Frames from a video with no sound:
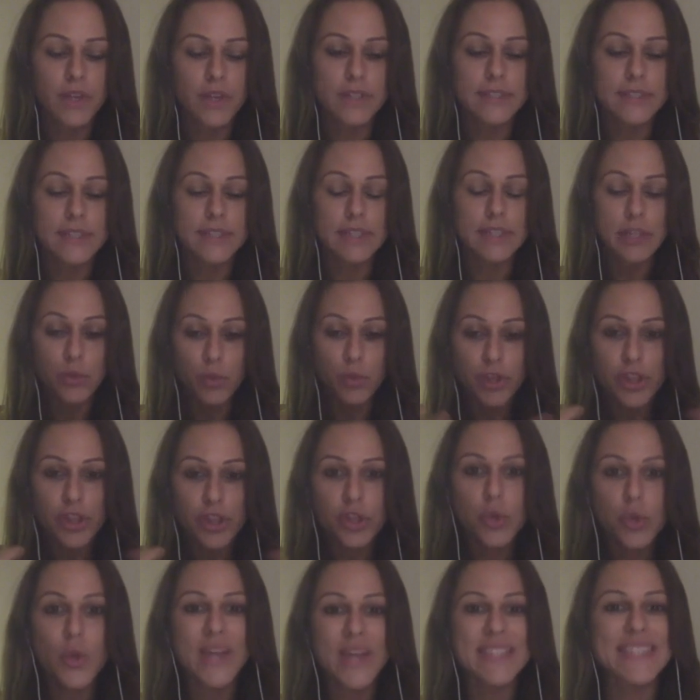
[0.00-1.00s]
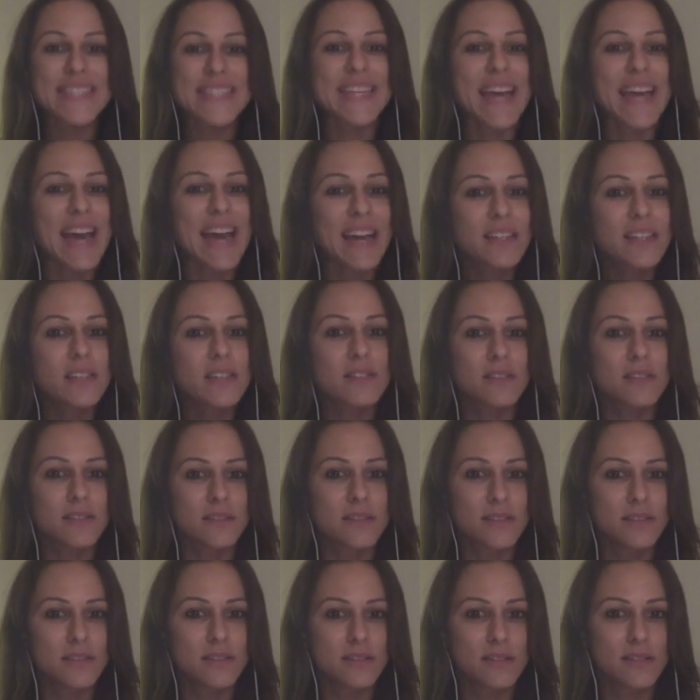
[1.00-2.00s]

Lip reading: dealing with you as an adult.